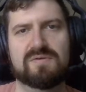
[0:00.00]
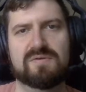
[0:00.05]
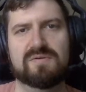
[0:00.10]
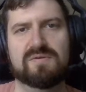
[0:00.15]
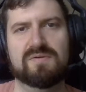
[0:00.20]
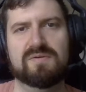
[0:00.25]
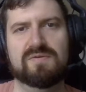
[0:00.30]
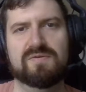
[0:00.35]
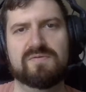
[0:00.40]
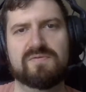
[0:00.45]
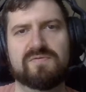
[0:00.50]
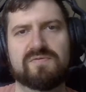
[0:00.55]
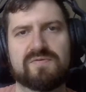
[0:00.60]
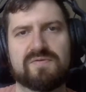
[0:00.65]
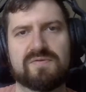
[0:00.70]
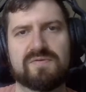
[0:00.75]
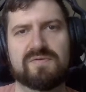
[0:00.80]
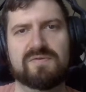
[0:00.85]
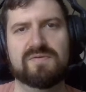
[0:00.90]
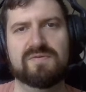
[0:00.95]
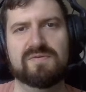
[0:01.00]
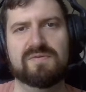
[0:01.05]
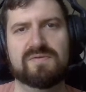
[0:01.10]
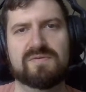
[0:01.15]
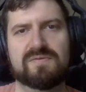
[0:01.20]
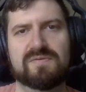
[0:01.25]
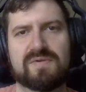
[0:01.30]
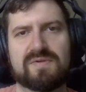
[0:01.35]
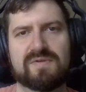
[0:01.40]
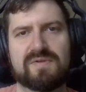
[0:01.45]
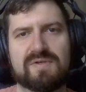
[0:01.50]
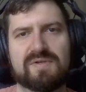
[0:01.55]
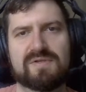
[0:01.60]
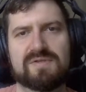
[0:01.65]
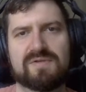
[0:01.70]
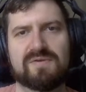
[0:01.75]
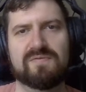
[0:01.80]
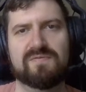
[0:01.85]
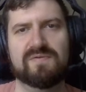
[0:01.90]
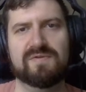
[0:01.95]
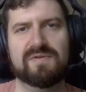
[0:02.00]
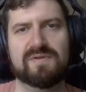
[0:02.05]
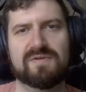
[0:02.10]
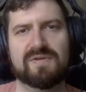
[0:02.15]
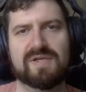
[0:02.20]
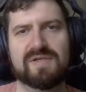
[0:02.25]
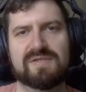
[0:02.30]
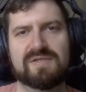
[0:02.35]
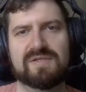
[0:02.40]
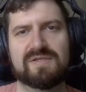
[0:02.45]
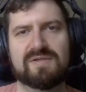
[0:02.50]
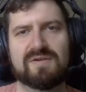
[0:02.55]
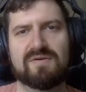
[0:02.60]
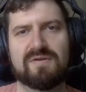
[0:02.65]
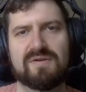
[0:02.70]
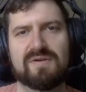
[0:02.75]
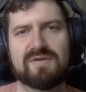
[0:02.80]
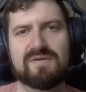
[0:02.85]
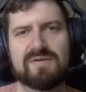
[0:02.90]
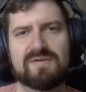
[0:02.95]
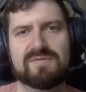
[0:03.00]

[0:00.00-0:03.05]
I think it's over the lazy dog.